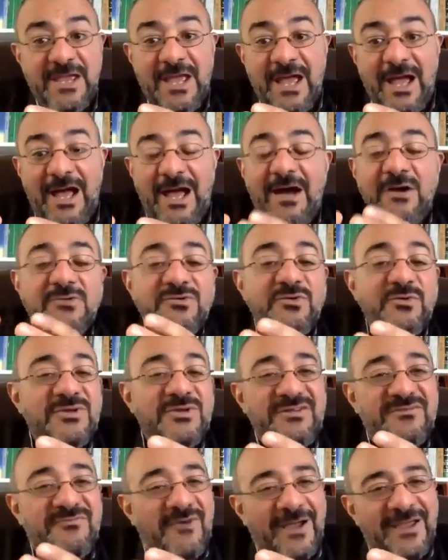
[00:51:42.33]
how do we
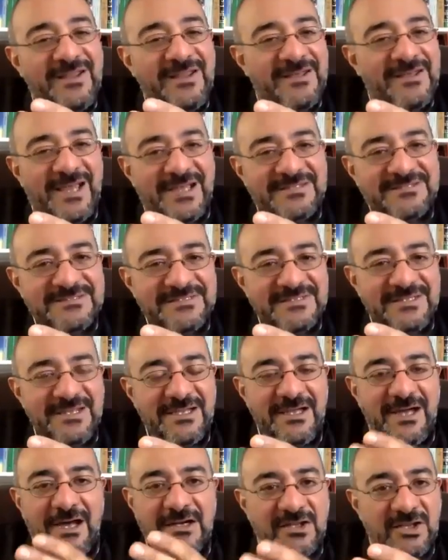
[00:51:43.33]
define that?
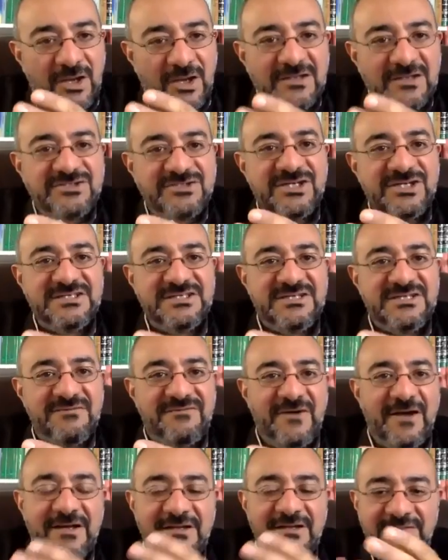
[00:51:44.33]
Archaeology is
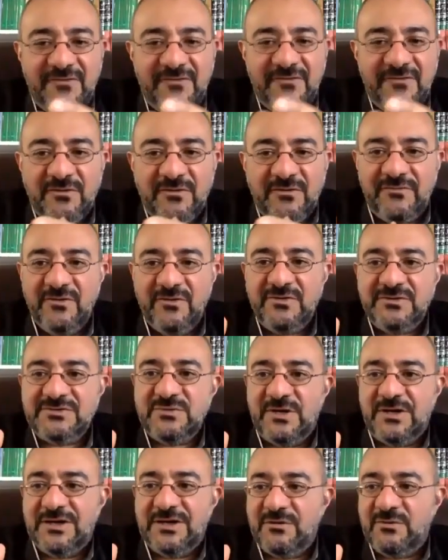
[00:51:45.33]
defined for those who
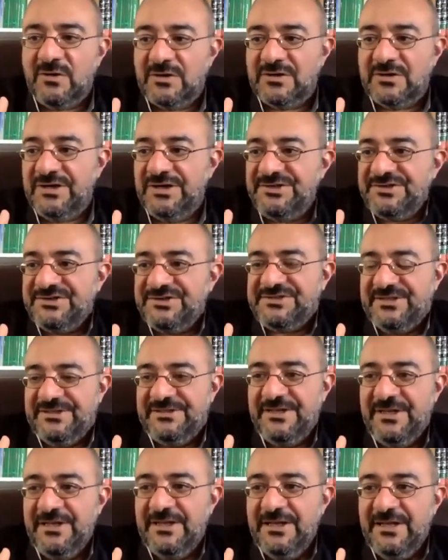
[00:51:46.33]
are interested
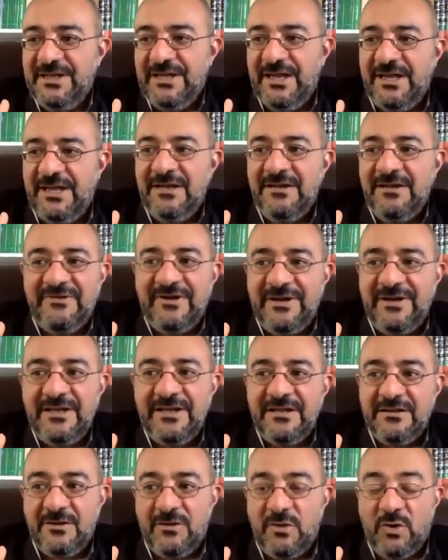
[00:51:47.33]
in a
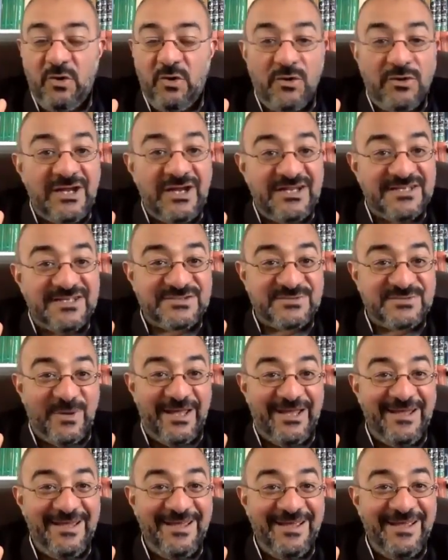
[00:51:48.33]
very colonialist
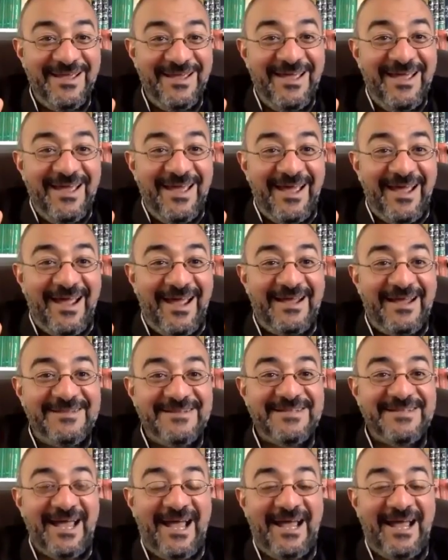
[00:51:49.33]
way.
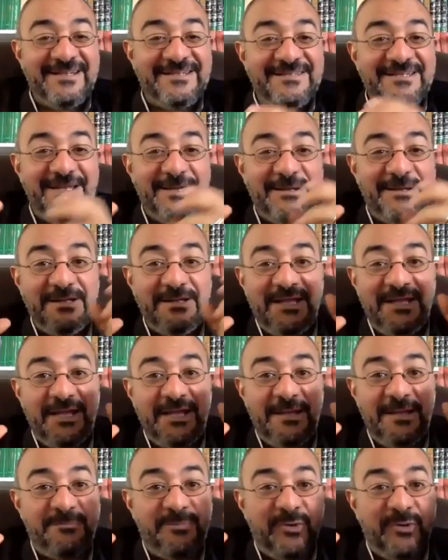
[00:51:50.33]
And
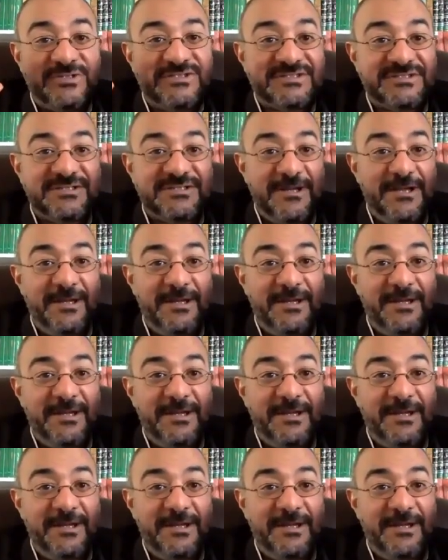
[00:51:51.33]
it puts